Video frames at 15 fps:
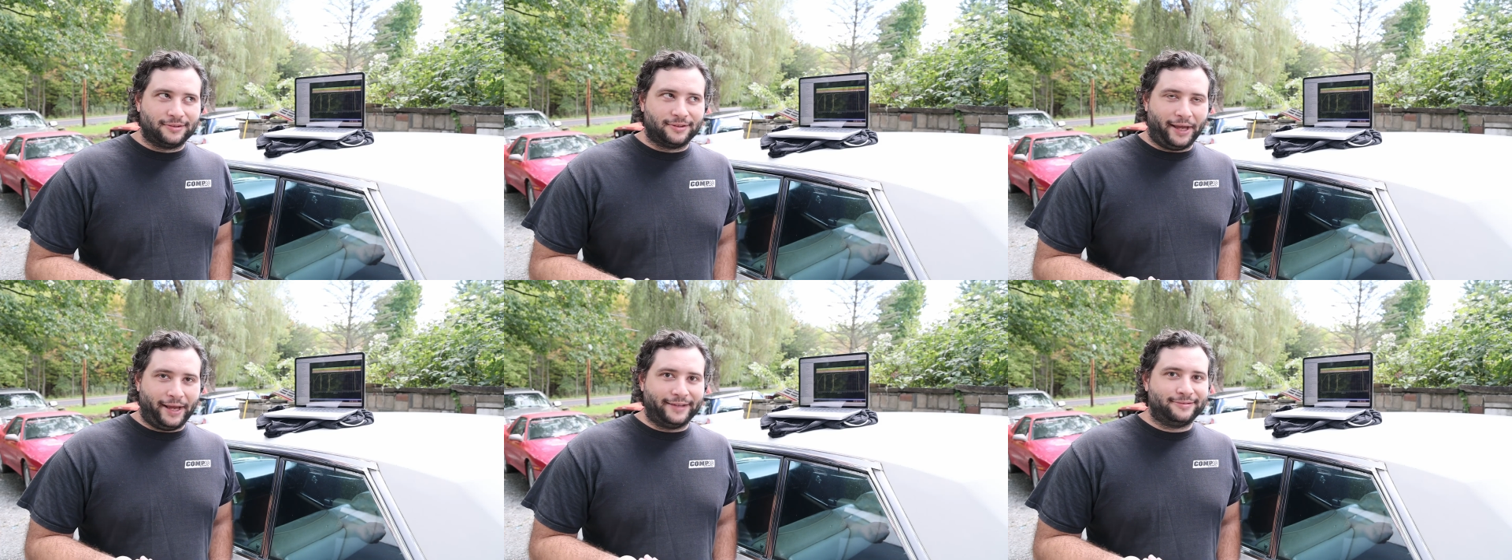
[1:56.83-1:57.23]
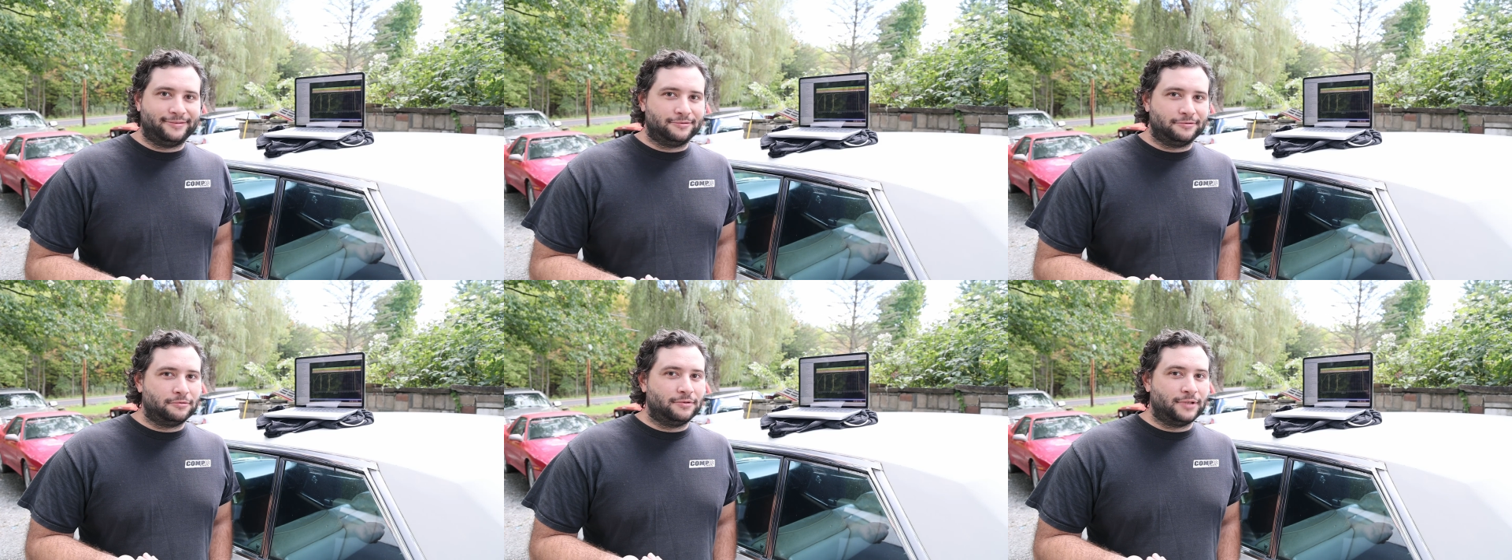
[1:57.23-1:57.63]
Like,
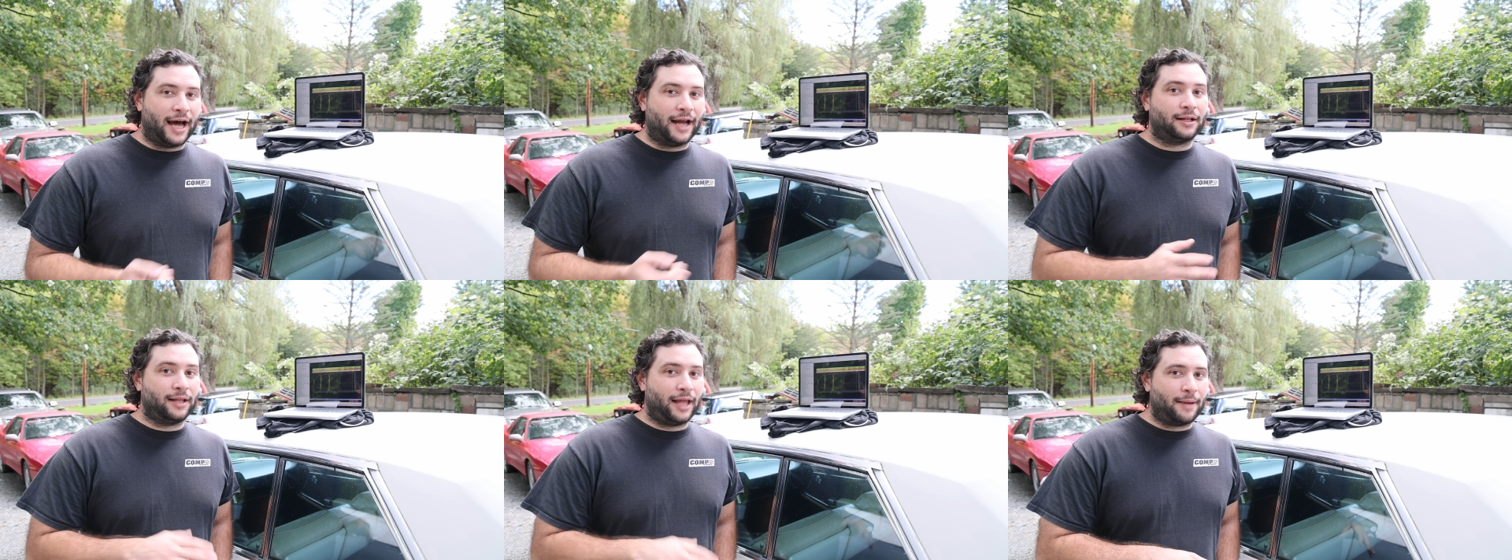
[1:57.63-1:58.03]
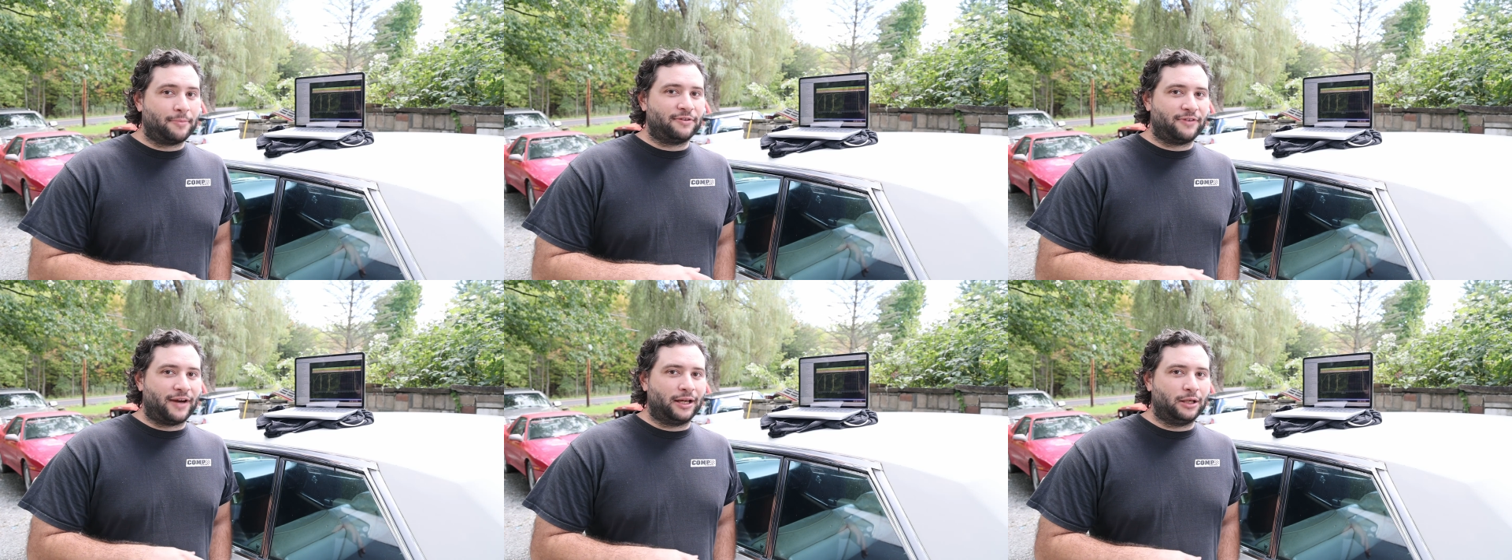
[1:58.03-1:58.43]
not a
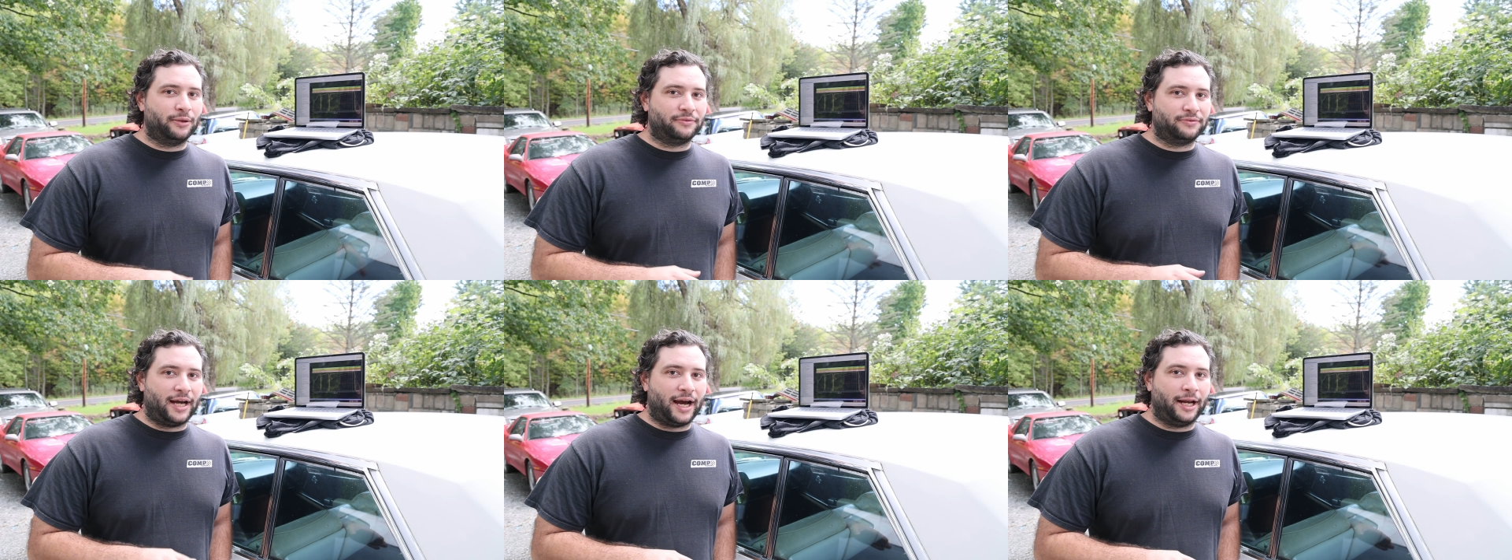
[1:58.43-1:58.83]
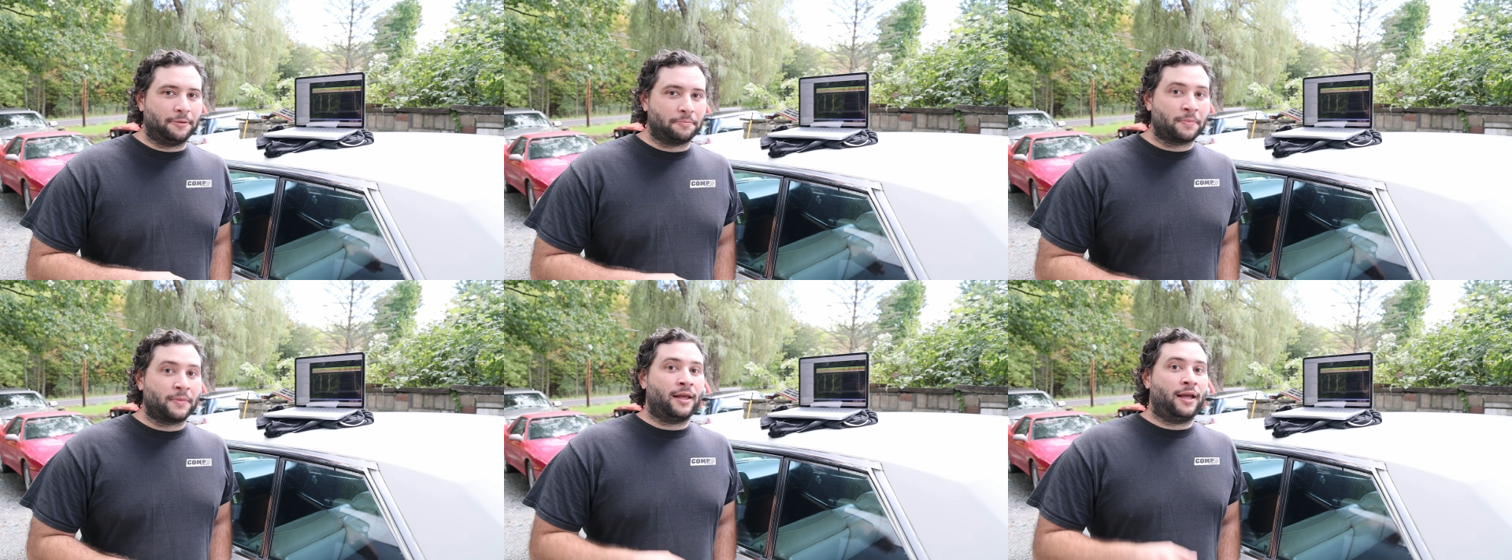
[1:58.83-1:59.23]
lambda value of
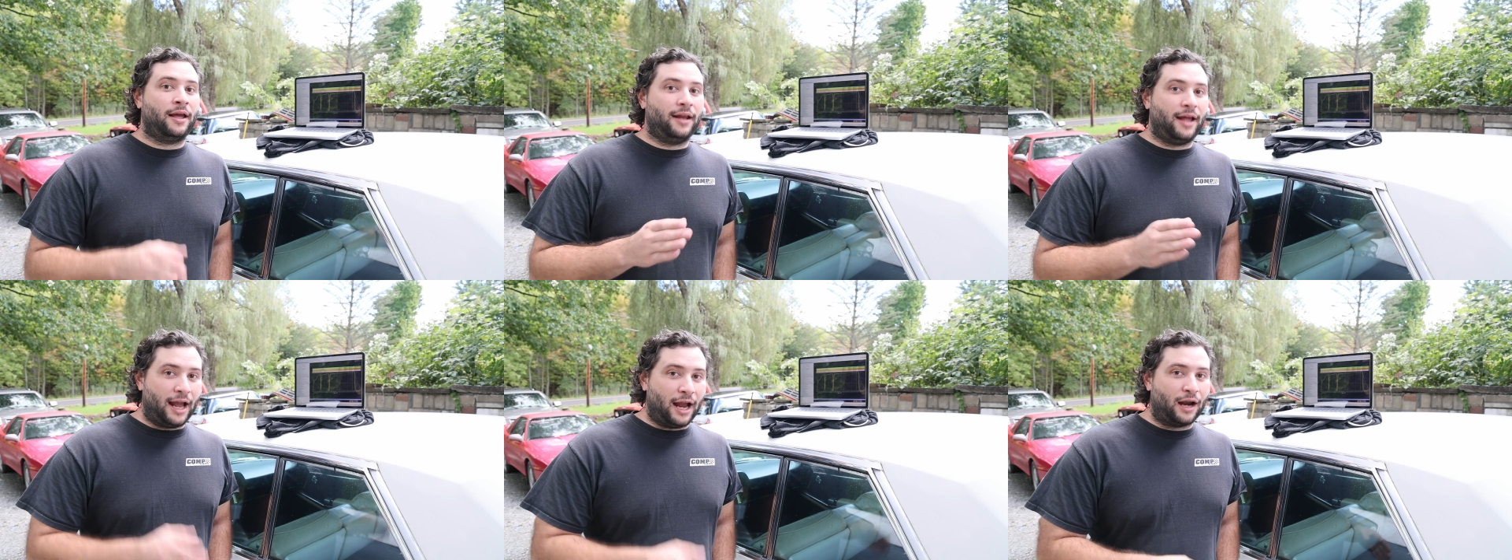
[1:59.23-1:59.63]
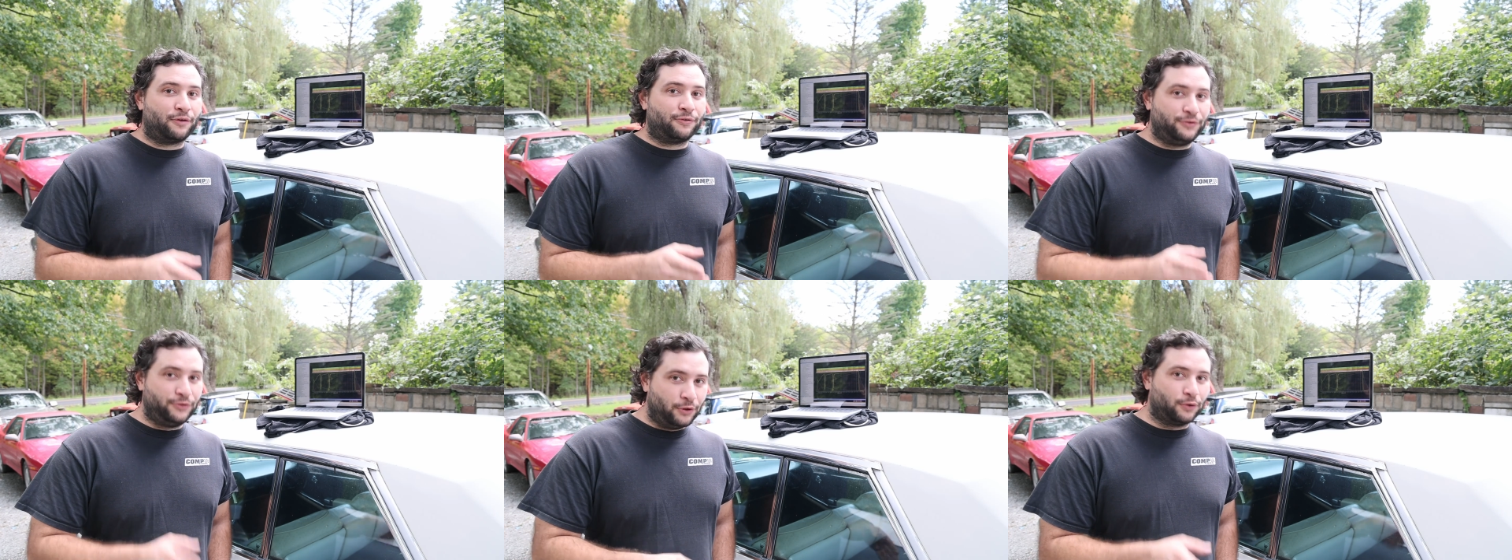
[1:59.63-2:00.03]
9, an
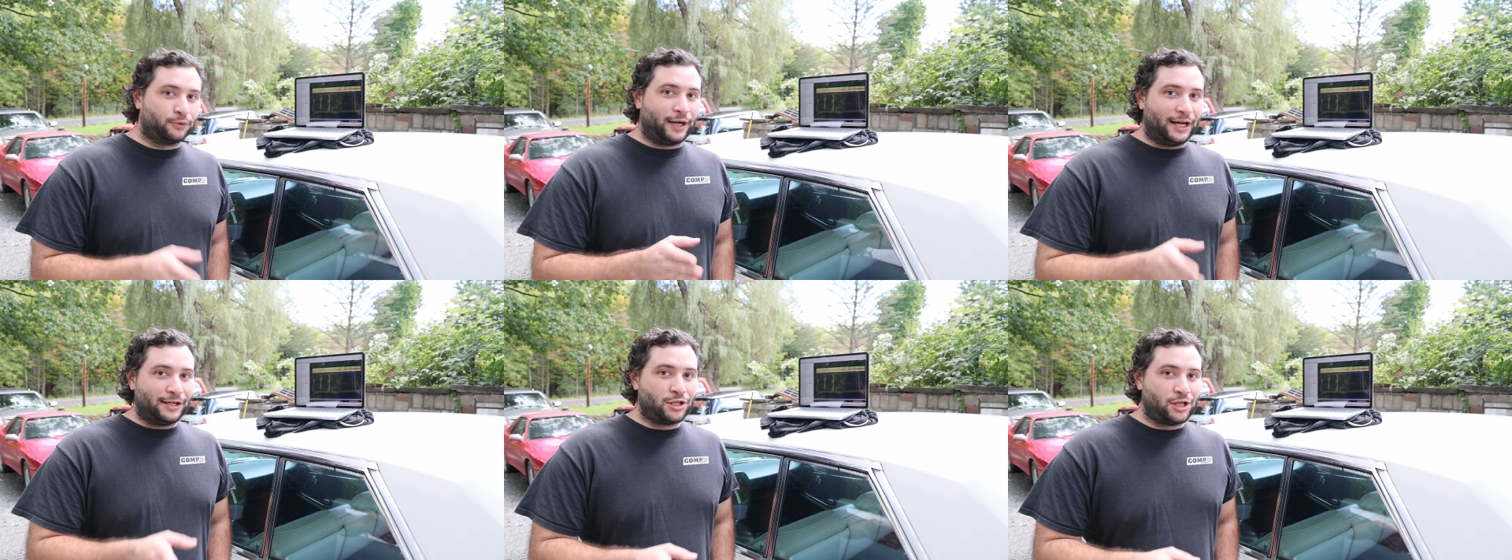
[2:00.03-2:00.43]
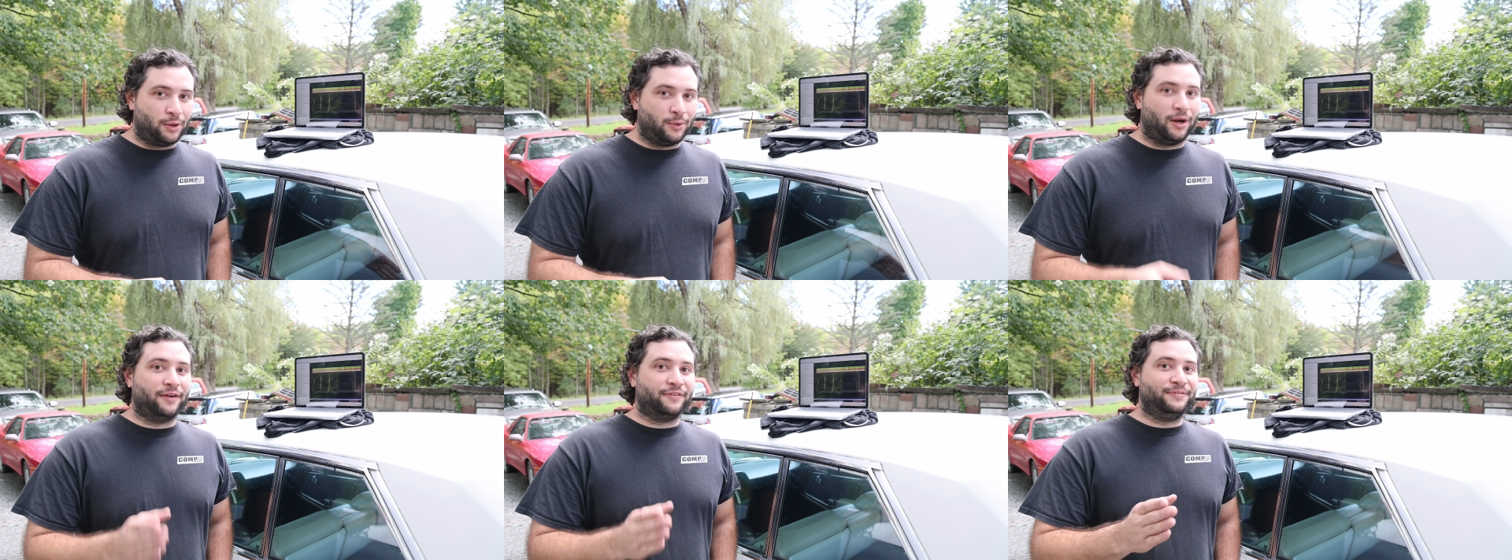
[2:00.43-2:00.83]
air fuel
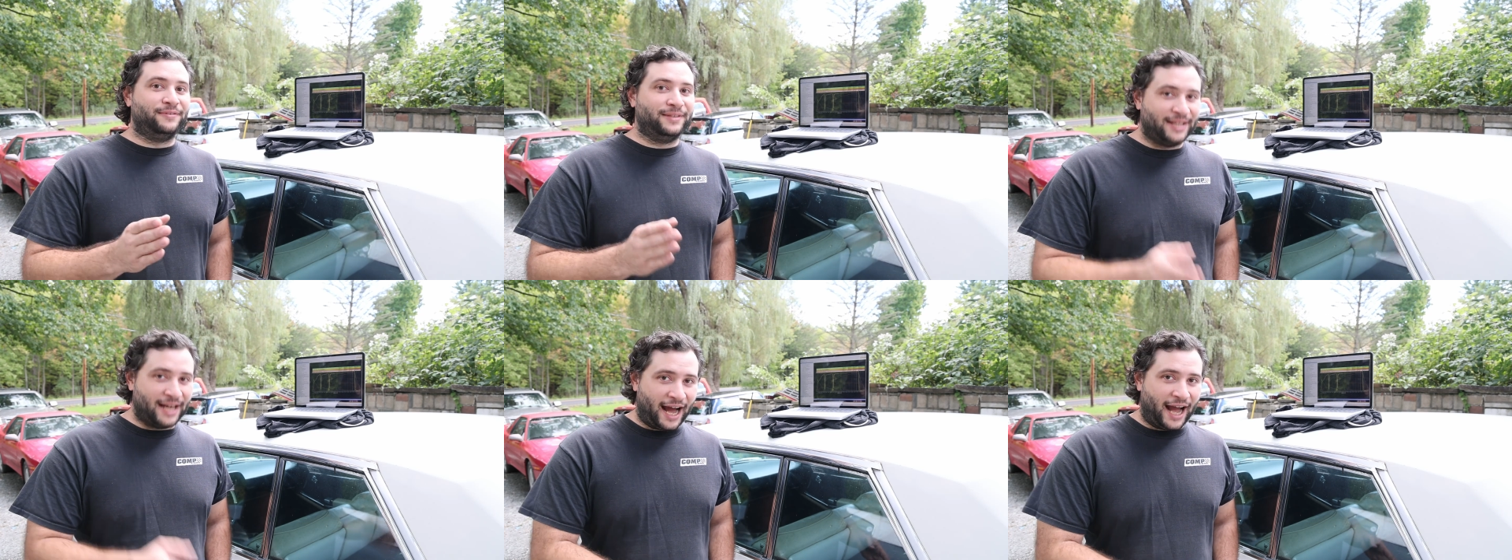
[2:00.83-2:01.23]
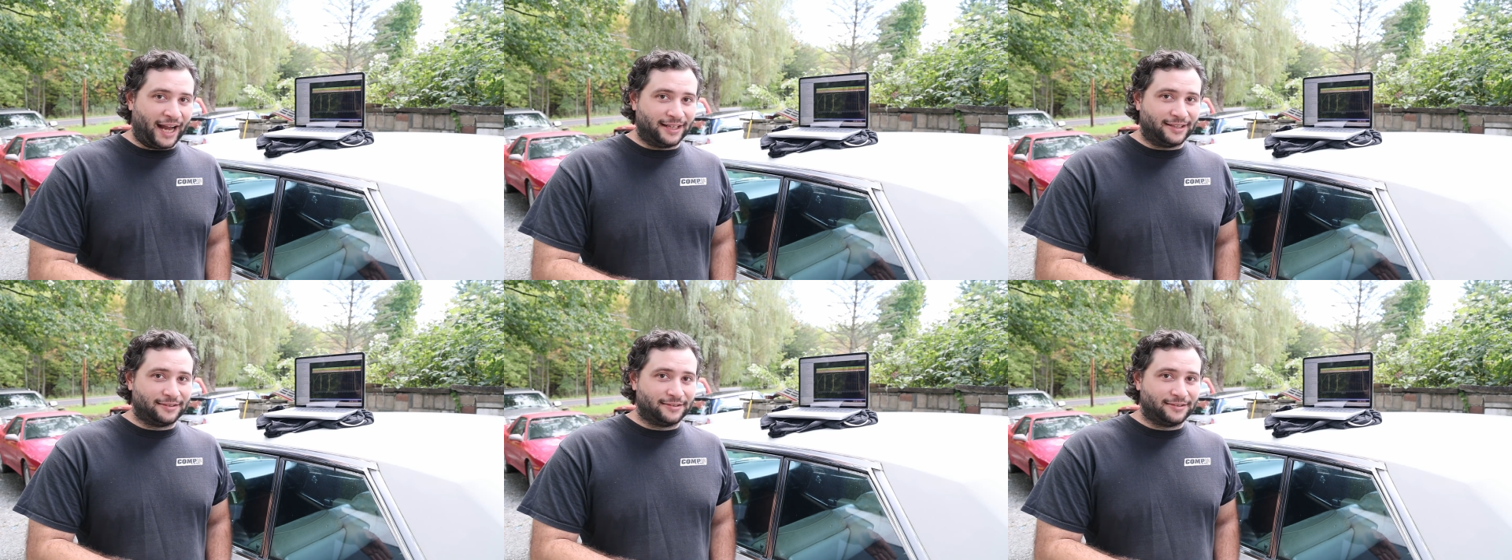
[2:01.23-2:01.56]
ratio of 9.